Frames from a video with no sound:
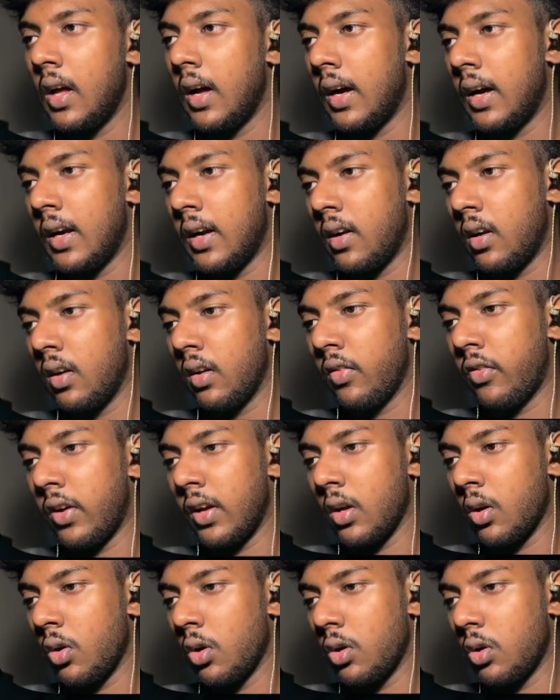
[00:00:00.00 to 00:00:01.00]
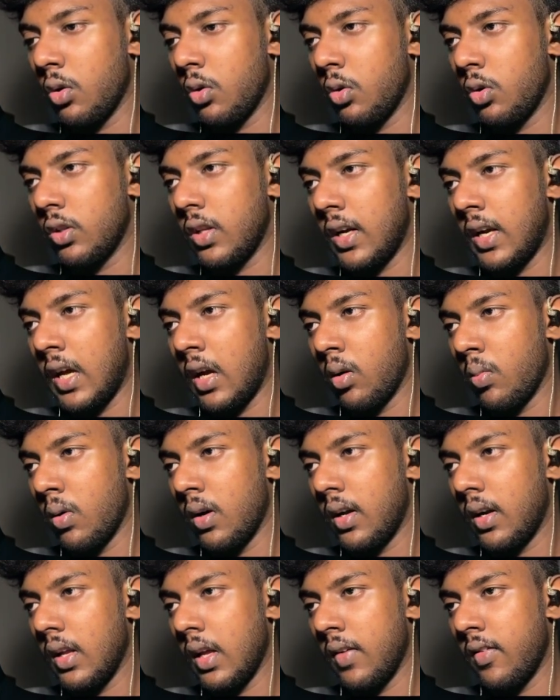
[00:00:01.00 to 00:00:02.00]
And if I go to the
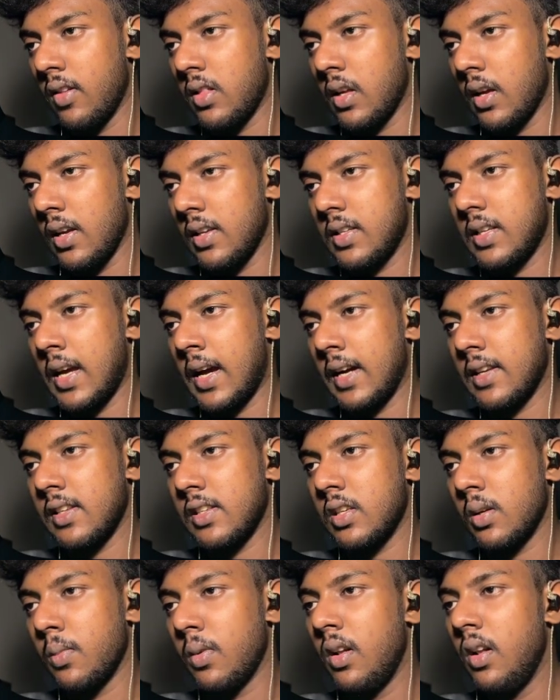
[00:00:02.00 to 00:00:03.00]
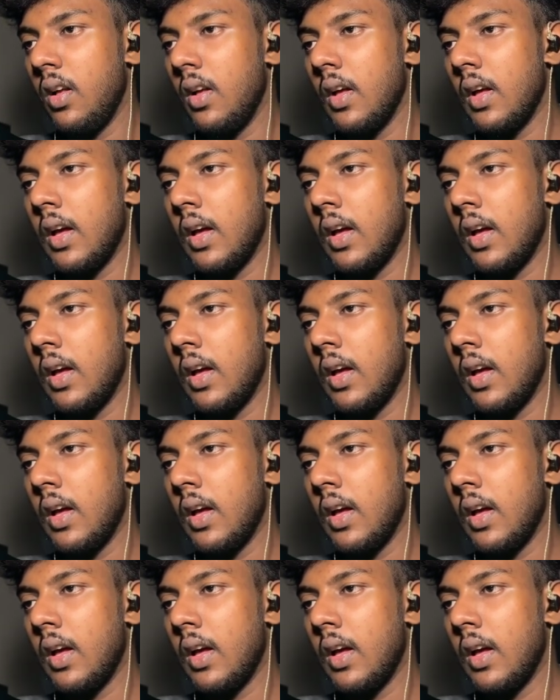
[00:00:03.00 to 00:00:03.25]
navbar, everything is accessible.